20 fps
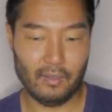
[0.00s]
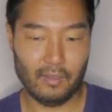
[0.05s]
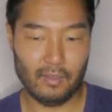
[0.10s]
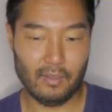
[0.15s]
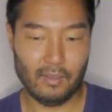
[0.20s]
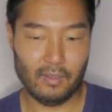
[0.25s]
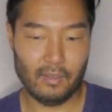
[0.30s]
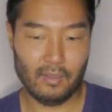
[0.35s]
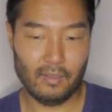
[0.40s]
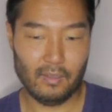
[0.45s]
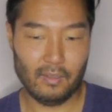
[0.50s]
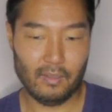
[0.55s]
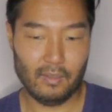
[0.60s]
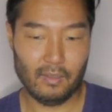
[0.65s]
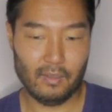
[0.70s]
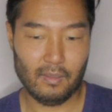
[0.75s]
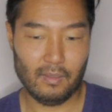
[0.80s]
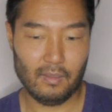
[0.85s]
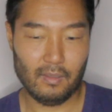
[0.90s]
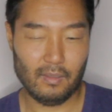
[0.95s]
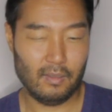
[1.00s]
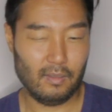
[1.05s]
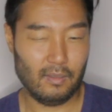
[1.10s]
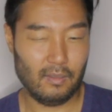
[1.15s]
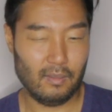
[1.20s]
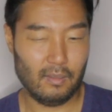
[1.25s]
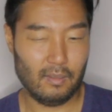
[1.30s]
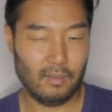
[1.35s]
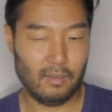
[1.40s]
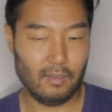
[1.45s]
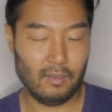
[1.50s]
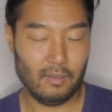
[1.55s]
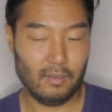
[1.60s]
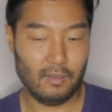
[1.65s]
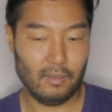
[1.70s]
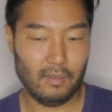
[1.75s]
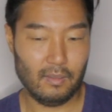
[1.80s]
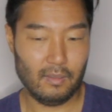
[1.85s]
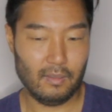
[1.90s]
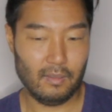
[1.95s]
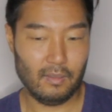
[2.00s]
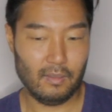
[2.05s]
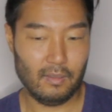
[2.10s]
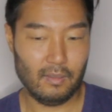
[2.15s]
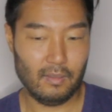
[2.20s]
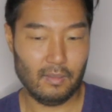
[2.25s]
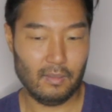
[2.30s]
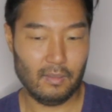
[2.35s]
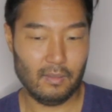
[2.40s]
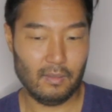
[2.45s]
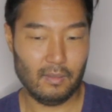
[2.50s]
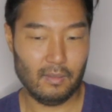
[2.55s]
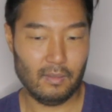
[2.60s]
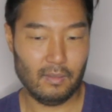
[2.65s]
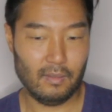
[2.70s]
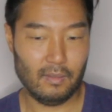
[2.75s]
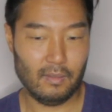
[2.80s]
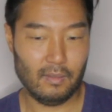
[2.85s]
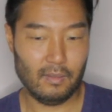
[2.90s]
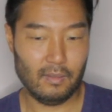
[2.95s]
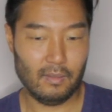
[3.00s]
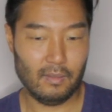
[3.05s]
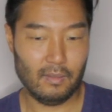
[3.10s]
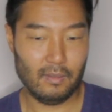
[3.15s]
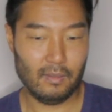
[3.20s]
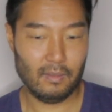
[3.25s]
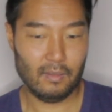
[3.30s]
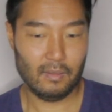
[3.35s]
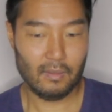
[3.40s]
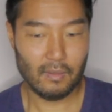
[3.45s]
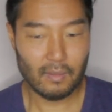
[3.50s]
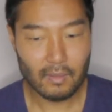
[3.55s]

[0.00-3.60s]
(silence)